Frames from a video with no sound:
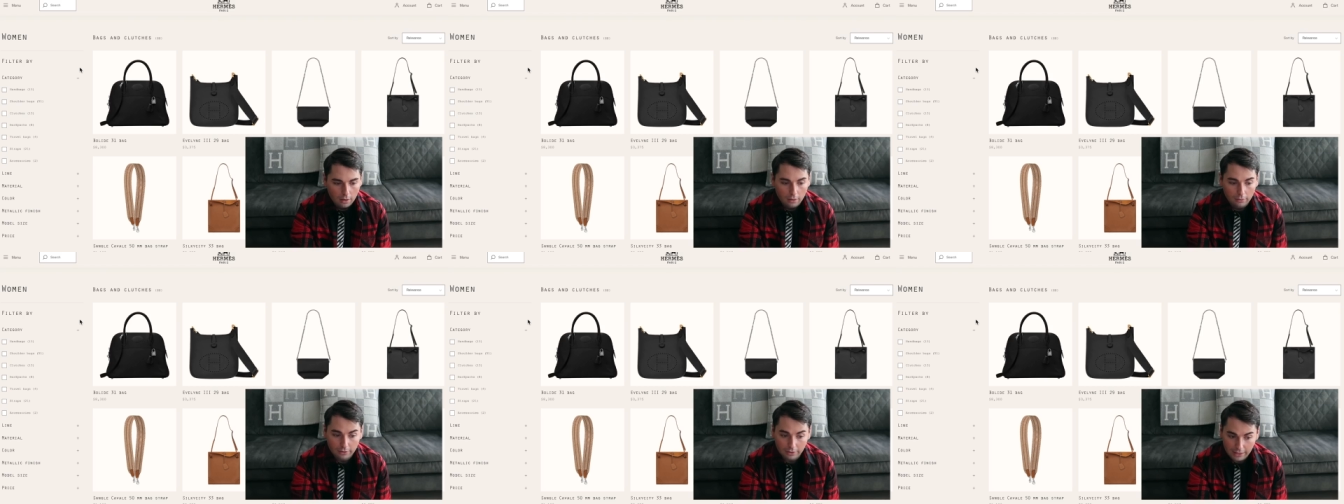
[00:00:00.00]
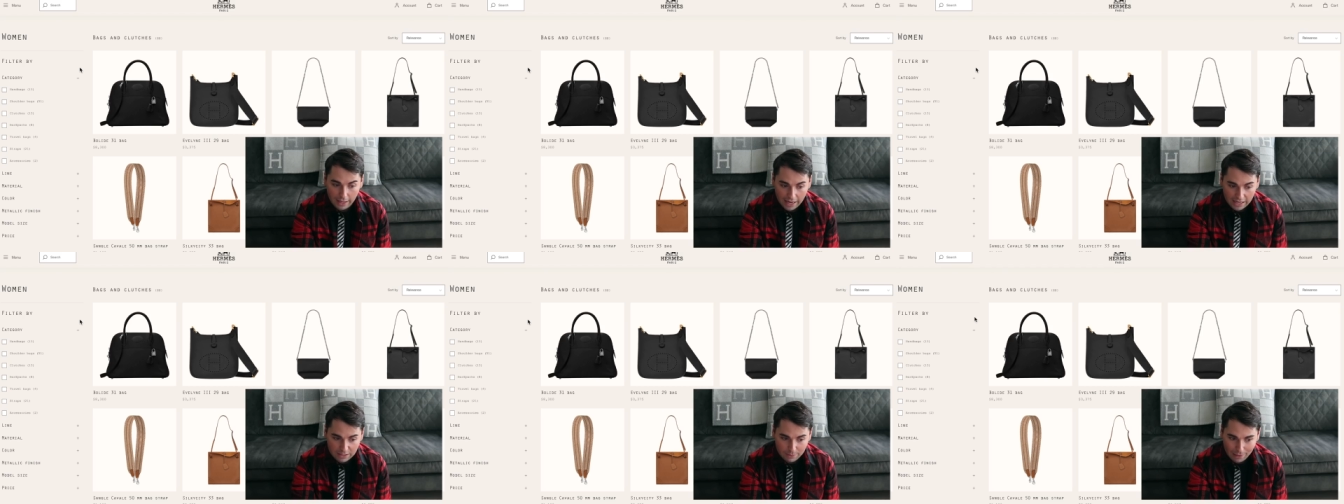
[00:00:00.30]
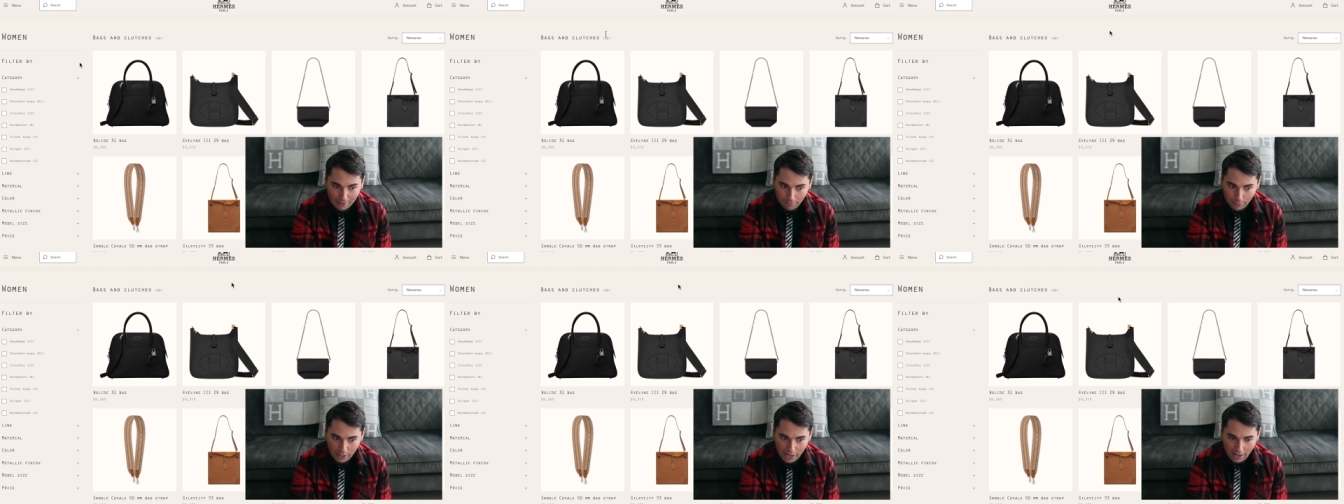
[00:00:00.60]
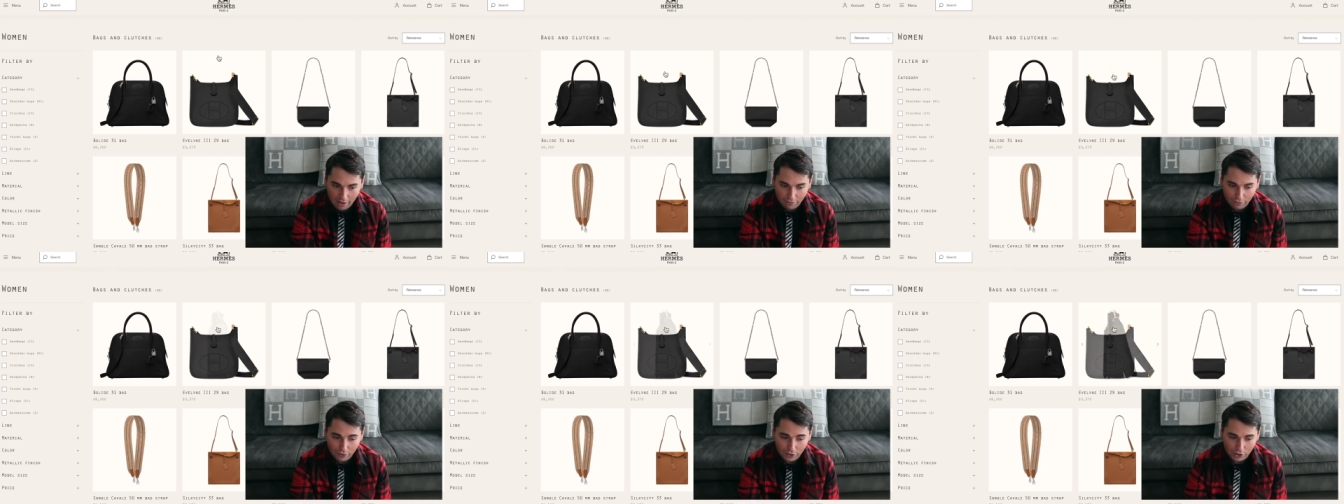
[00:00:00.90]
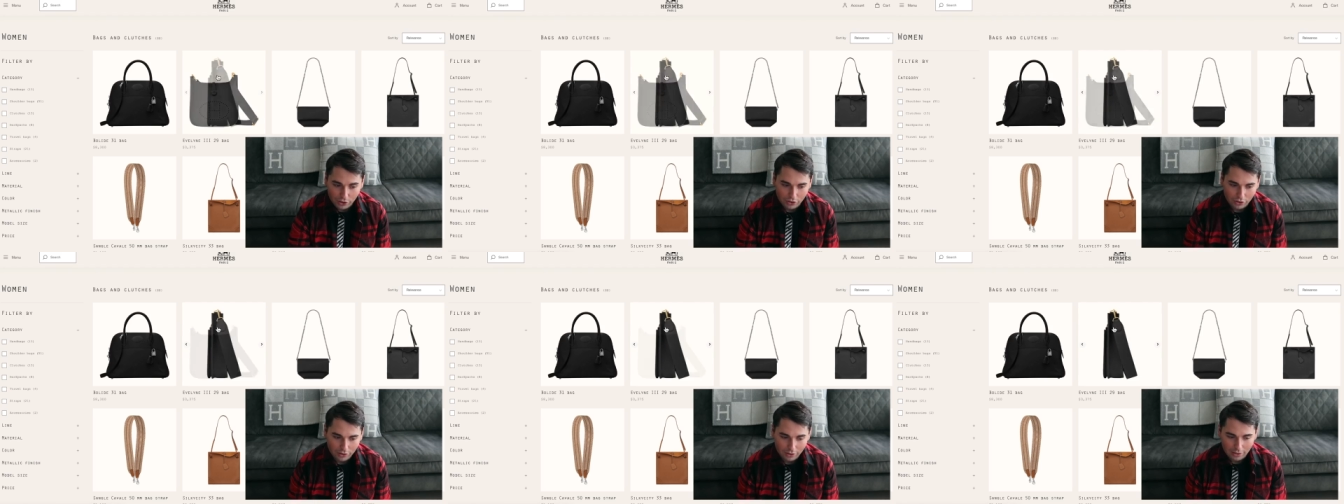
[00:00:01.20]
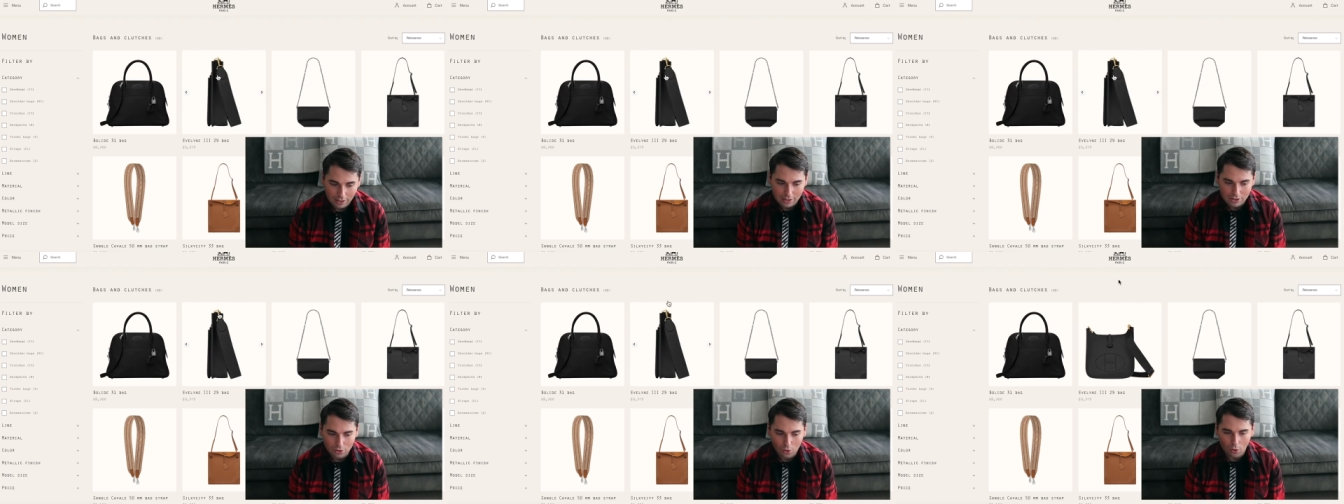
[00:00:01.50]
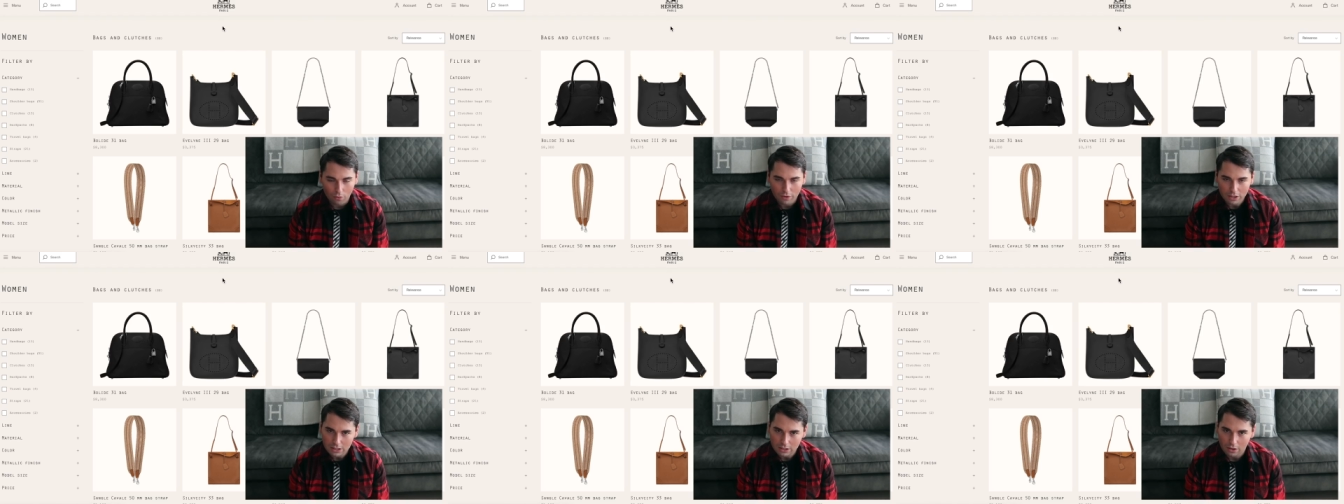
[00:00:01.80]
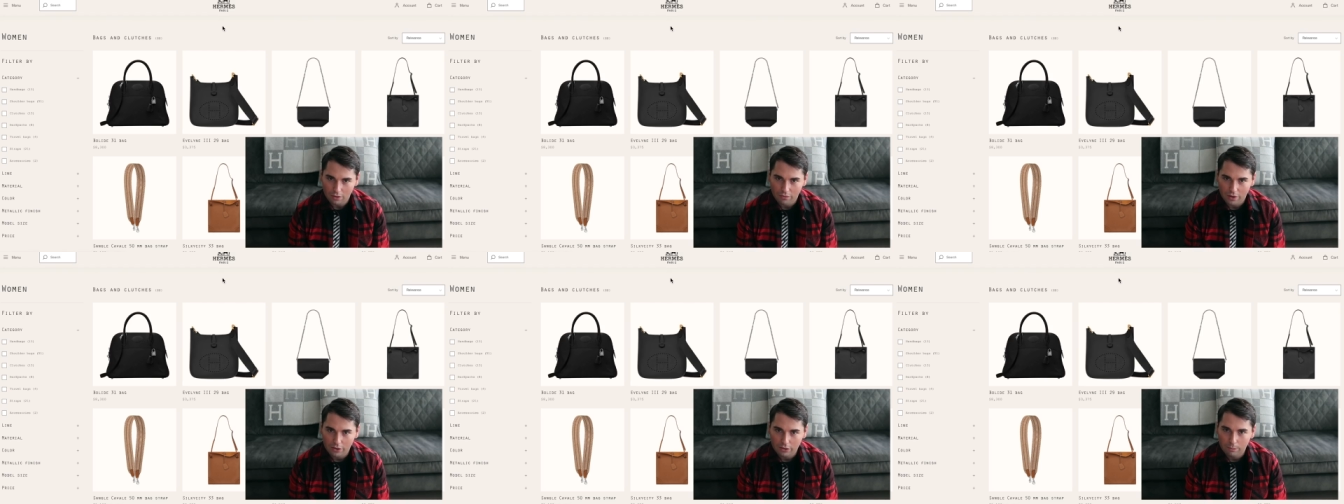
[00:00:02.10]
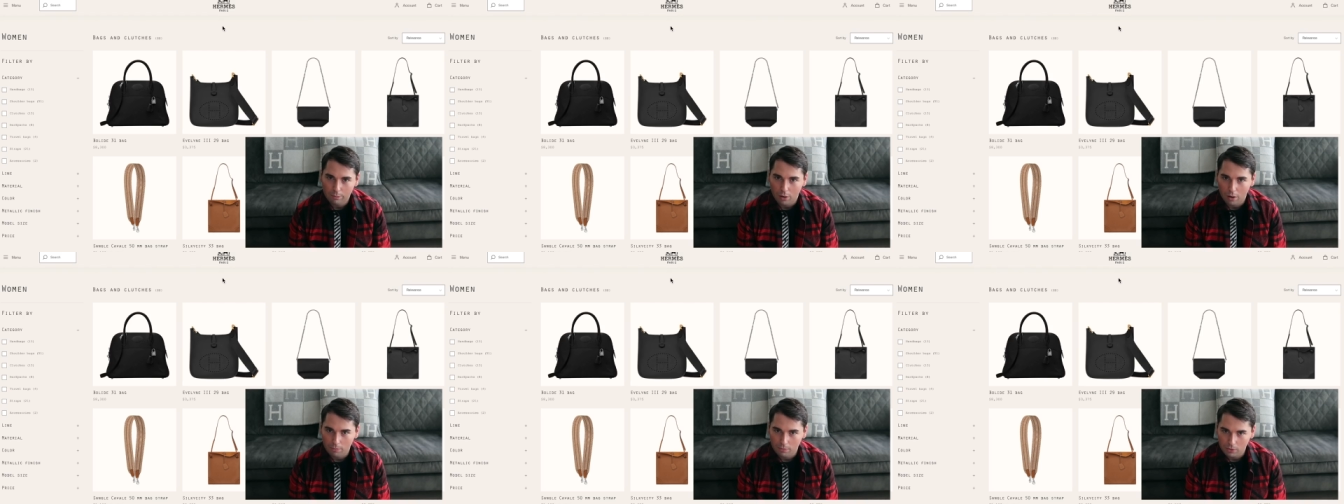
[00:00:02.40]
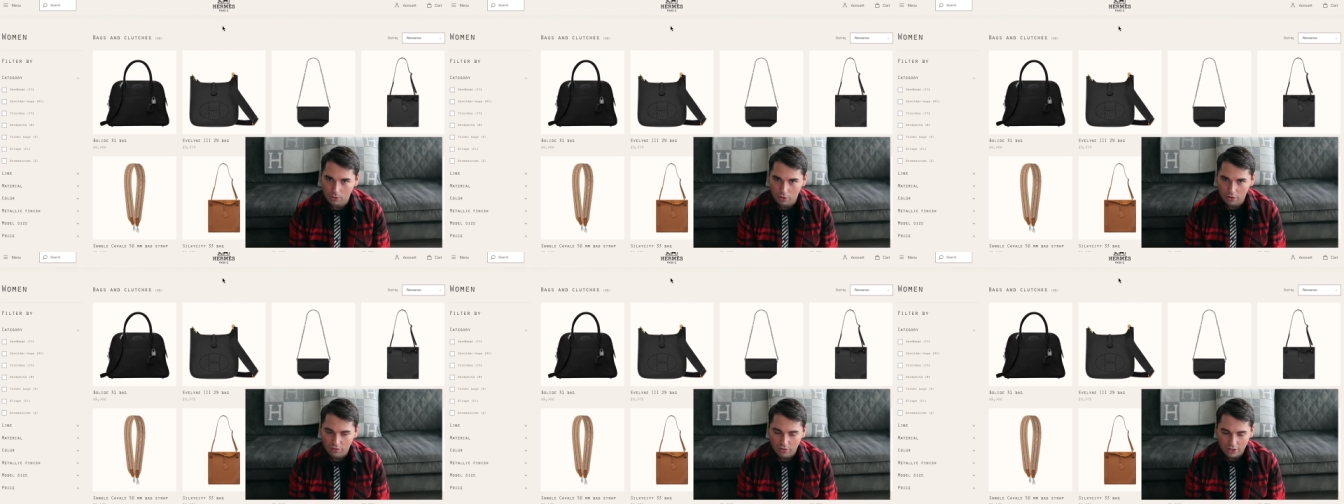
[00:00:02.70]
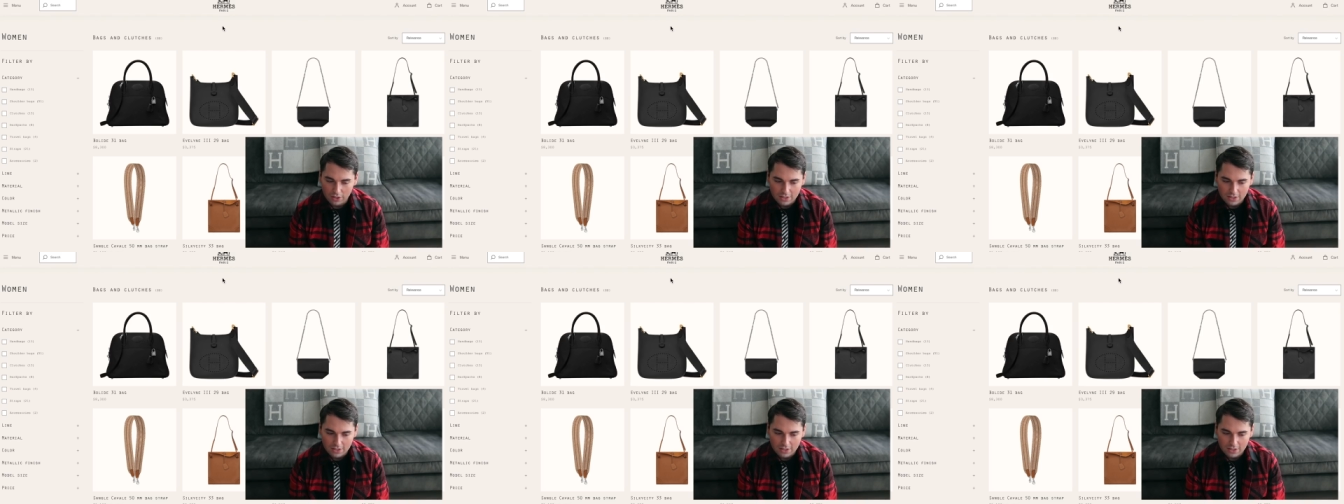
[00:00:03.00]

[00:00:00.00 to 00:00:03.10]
The next bag we have here is obviously a very popular one.